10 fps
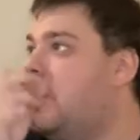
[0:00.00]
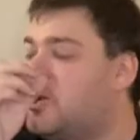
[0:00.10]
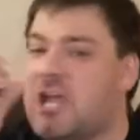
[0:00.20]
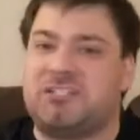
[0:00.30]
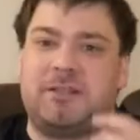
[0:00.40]

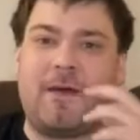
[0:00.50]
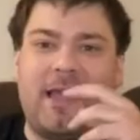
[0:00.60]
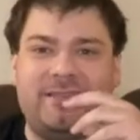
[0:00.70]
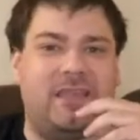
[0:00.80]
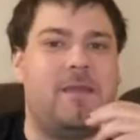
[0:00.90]

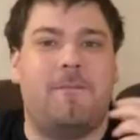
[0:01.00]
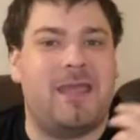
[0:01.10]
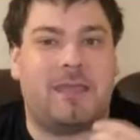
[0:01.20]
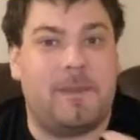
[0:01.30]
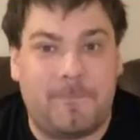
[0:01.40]
customize it
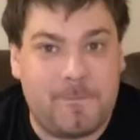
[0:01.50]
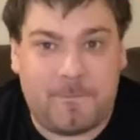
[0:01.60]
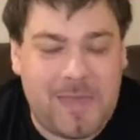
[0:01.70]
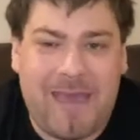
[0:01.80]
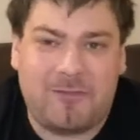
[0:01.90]
and
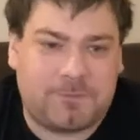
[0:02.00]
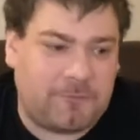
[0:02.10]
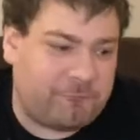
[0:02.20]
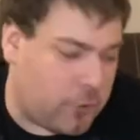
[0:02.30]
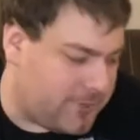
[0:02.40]
have its
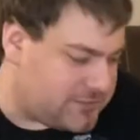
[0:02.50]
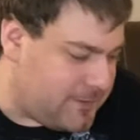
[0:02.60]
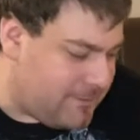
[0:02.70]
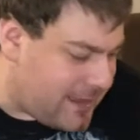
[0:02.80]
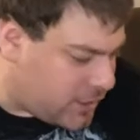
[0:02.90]
performance be
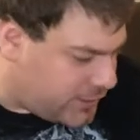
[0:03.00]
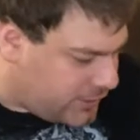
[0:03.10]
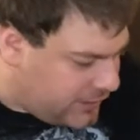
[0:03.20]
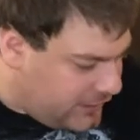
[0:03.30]
better.